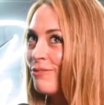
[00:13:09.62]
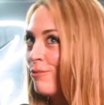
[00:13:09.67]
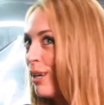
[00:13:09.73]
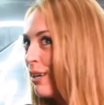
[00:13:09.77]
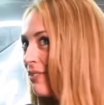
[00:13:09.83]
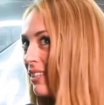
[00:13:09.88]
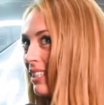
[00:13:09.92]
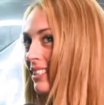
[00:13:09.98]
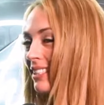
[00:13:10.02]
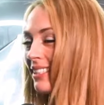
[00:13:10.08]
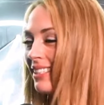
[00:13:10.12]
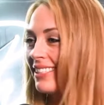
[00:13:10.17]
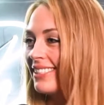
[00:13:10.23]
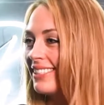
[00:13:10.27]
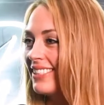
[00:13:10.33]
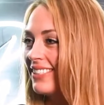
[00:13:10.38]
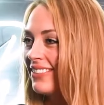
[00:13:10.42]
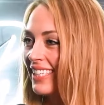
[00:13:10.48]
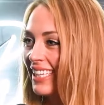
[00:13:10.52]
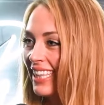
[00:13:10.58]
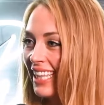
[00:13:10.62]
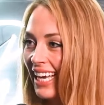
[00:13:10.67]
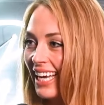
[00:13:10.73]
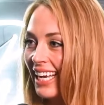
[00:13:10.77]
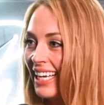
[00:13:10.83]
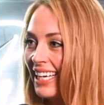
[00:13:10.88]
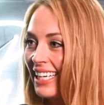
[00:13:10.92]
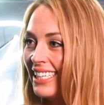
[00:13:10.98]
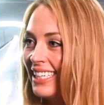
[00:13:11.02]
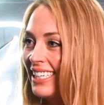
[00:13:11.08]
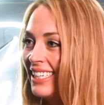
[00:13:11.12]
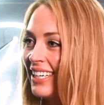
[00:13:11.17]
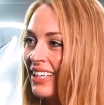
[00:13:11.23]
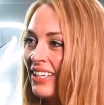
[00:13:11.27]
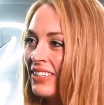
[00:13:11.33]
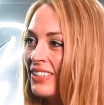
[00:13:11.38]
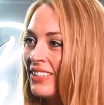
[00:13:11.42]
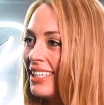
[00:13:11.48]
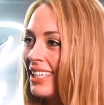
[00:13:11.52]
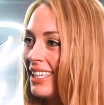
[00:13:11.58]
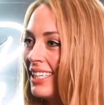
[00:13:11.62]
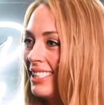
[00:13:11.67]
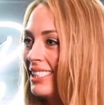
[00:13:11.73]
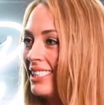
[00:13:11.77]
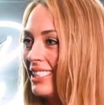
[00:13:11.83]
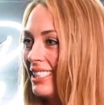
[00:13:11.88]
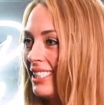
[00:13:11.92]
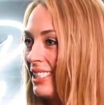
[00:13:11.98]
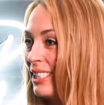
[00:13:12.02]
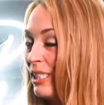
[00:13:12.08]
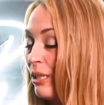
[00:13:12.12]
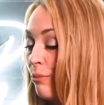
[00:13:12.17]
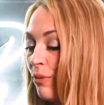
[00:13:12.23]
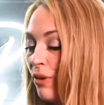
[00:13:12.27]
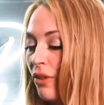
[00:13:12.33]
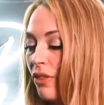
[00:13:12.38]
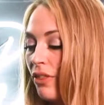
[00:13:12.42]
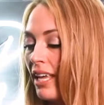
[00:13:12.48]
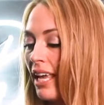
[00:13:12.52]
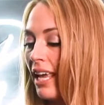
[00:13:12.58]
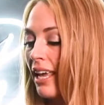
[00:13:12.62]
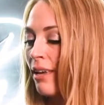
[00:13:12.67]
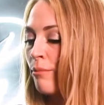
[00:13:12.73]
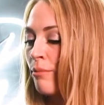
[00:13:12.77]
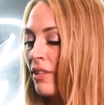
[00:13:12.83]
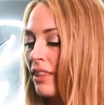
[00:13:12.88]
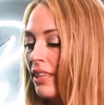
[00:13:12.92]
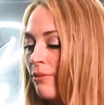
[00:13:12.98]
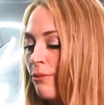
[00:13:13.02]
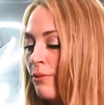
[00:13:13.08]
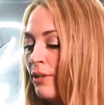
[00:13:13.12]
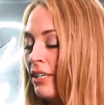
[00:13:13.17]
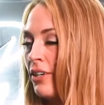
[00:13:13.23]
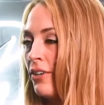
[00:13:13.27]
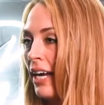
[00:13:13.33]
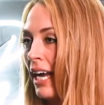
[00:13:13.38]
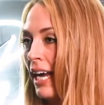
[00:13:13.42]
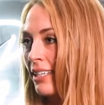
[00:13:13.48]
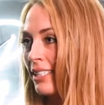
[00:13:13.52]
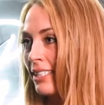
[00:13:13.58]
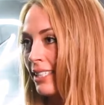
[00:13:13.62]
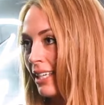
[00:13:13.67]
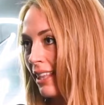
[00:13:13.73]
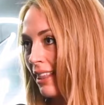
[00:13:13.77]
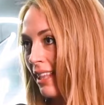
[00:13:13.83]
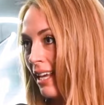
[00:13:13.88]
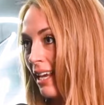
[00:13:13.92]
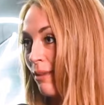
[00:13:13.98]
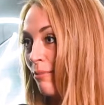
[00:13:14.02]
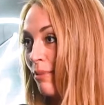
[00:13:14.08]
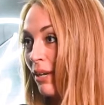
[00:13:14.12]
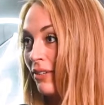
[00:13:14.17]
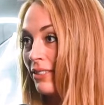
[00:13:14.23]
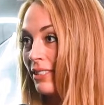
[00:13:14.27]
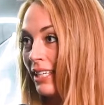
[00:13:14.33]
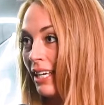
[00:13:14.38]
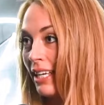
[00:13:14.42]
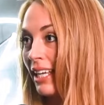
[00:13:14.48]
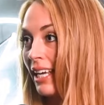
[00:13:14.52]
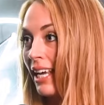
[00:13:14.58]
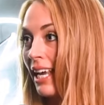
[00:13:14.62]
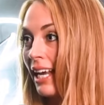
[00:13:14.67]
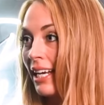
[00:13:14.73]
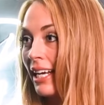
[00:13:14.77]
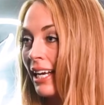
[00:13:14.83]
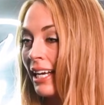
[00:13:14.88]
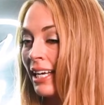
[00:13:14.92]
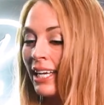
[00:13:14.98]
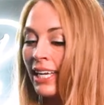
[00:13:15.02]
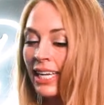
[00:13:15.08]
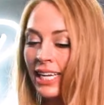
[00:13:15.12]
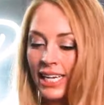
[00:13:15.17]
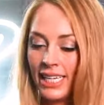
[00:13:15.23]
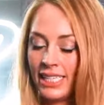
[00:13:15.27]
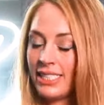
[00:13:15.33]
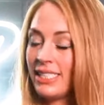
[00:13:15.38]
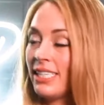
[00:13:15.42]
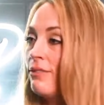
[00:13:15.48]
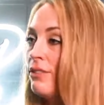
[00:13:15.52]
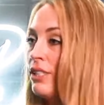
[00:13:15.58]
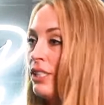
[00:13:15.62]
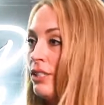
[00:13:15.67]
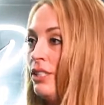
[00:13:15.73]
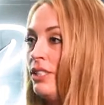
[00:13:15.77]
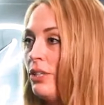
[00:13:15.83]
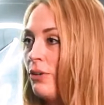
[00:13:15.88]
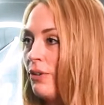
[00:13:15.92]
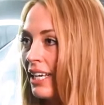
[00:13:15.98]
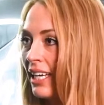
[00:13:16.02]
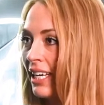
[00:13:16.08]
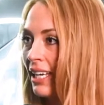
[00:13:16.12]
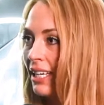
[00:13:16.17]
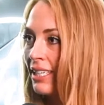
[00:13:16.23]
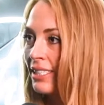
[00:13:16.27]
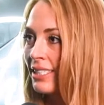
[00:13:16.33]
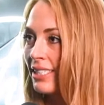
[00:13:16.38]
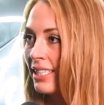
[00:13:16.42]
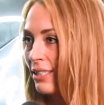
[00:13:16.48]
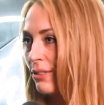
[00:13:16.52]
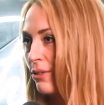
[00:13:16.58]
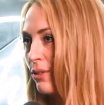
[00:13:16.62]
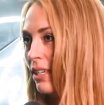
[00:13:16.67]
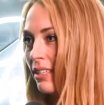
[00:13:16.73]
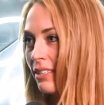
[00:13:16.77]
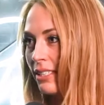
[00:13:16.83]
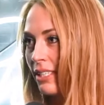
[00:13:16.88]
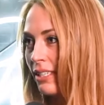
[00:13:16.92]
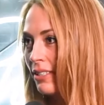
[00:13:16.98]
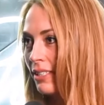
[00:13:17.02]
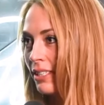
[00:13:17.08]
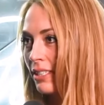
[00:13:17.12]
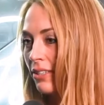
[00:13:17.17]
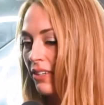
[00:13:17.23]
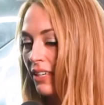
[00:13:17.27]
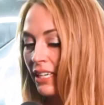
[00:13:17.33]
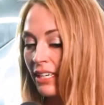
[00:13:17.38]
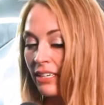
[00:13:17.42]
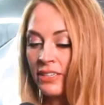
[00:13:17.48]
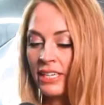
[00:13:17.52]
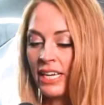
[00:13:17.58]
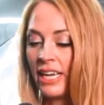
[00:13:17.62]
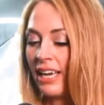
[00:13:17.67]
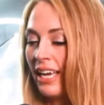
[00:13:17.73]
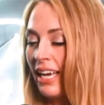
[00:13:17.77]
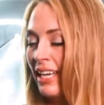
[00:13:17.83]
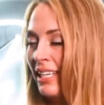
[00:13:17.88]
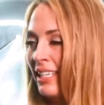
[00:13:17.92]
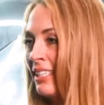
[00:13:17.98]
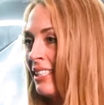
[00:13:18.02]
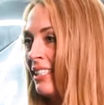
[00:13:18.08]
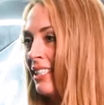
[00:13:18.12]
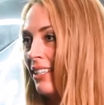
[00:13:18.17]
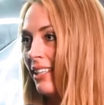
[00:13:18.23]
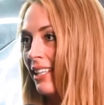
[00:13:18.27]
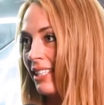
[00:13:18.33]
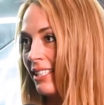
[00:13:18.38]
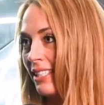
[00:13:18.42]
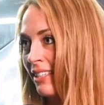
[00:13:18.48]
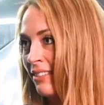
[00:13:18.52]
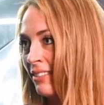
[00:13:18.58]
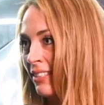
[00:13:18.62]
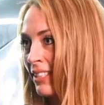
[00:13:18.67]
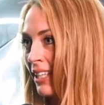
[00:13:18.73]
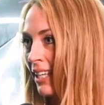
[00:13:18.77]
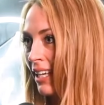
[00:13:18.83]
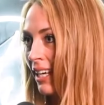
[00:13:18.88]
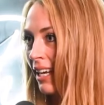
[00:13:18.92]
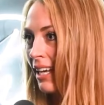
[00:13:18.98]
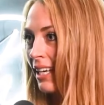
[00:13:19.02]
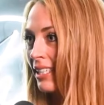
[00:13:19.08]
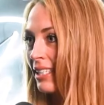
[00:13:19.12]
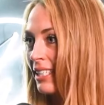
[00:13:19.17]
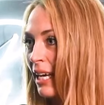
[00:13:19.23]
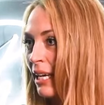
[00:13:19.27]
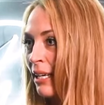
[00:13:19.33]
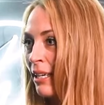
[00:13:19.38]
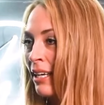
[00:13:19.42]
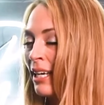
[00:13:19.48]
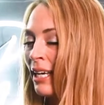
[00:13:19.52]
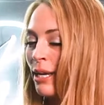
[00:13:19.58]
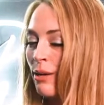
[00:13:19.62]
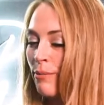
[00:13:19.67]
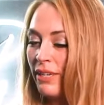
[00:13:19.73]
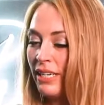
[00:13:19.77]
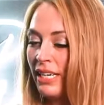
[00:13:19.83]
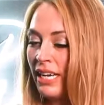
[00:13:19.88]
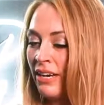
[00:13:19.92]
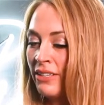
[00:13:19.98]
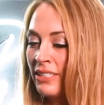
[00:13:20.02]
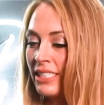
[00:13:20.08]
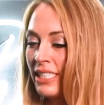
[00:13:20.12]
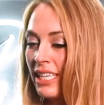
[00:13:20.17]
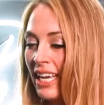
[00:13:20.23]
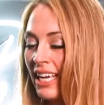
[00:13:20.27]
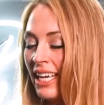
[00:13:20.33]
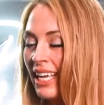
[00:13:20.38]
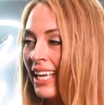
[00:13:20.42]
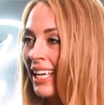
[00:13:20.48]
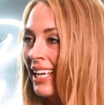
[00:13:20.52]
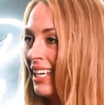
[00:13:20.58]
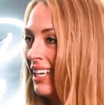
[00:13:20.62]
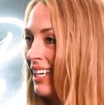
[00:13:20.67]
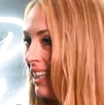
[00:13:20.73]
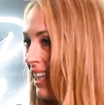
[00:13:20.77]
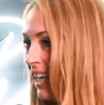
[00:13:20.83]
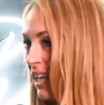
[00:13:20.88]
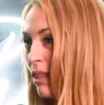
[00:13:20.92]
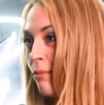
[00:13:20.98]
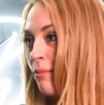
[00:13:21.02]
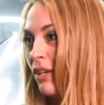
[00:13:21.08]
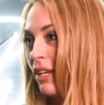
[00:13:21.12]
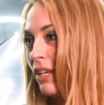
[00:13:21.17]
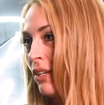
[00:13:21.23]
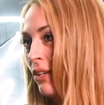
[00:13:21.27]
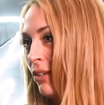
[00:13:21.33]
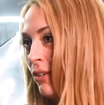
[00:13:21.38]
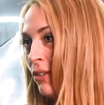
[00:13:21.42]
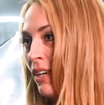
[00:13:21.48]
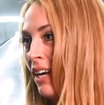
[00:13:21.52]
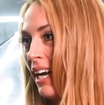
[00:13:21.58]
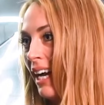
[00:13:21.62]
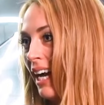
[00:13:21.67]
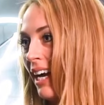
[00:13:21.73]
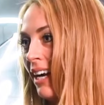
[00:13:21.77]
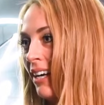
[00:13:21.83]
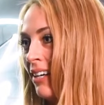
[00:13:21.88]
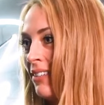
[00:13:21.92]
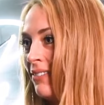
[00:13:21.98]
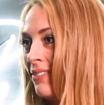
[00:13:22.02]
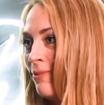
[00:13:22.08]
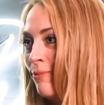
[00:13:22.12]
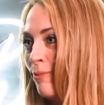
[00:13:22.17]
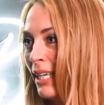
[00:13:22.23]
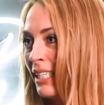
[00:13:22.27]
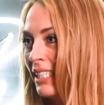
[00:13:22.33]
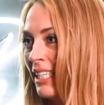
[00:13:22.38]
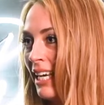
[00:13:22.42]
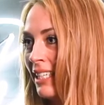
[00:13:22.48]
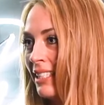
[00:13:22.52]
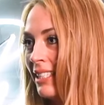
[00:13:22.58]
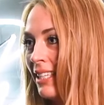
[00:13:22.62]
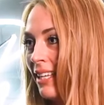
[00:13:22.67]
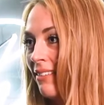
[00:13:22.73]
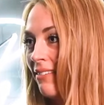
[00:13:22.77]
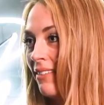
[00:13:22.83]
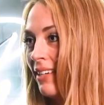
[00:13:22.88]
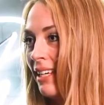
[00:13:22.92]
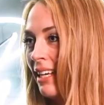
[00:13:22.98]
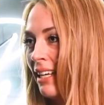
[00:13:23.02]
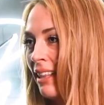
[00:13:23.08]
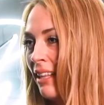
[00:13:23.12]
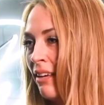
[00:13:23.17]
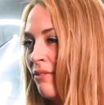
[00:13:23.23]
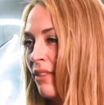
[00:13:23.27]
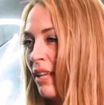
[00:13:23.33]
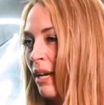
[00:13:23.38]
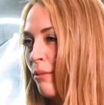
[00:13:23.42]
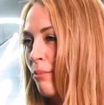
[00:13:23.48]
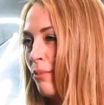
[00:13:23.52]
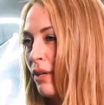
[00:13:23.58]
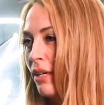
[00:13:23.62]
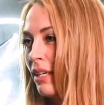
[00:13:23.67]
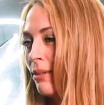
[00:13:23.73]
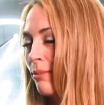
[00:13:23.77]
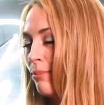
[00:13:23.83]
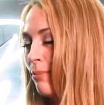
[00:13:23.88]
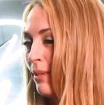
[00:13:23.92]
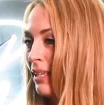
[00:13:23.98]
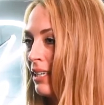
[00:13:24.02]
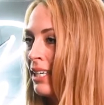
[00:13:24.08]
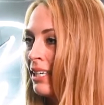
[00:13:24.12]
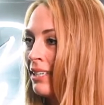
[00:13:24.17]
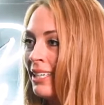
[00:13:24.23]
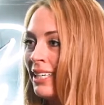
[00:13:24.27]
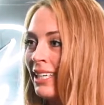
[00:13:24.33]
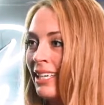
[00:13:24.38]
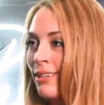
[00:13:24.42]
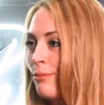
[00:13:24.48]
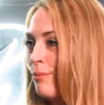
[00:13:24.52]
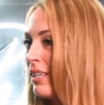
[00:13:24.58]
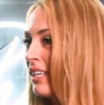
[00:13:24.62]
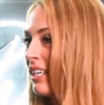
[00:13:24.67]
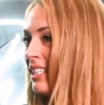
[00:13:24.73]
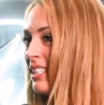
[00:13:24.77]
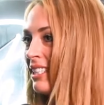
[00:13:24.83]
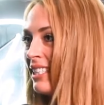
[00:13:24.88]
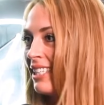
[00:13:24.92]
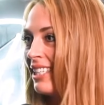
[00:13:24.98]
maybe start doing that, you know? And it's just a simple thing. But then when you actually think about delegating instead of just doing it, because that's what I was used to doing. Okay, I need to do this. I'm just going to get it done. But now it's like, like the book Who Not How by mm -hmm. Dan Sullivan. I love yeah, that book. Great book. Because